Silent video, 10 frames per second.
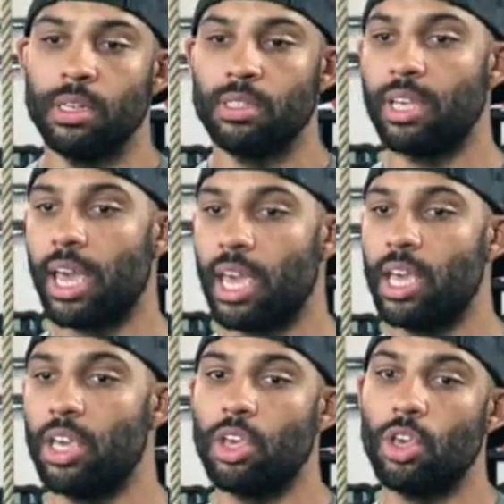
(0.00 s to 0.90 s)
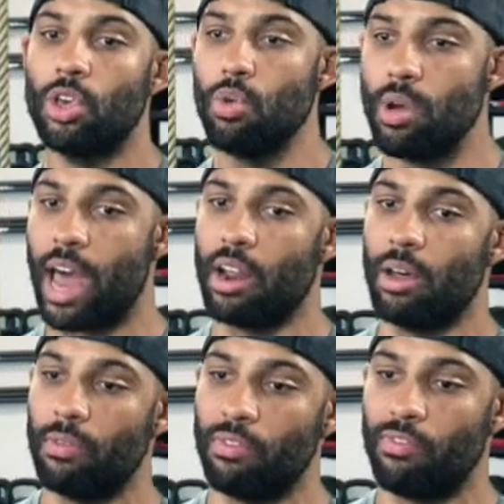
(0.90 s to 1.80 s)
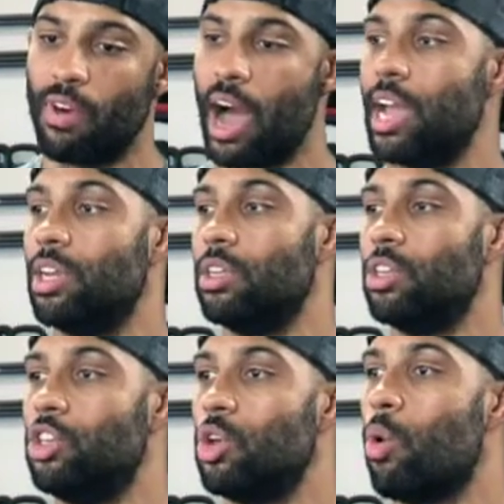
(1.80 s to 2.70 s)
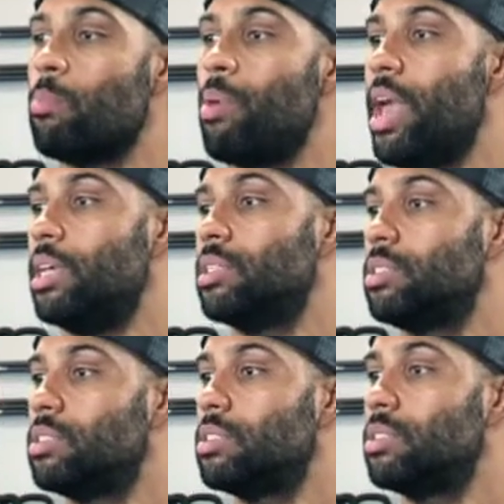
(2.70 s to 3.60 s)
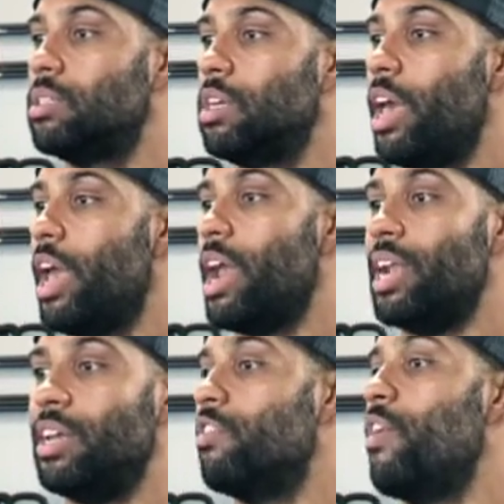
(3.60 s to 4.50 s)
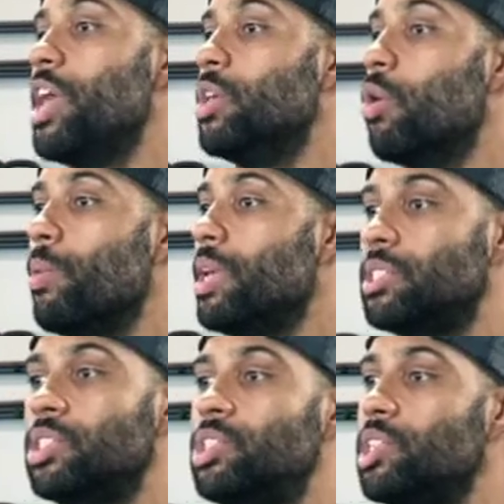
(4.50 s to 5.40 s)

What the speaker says: Second, you got to find your pace and identify your weaknesses.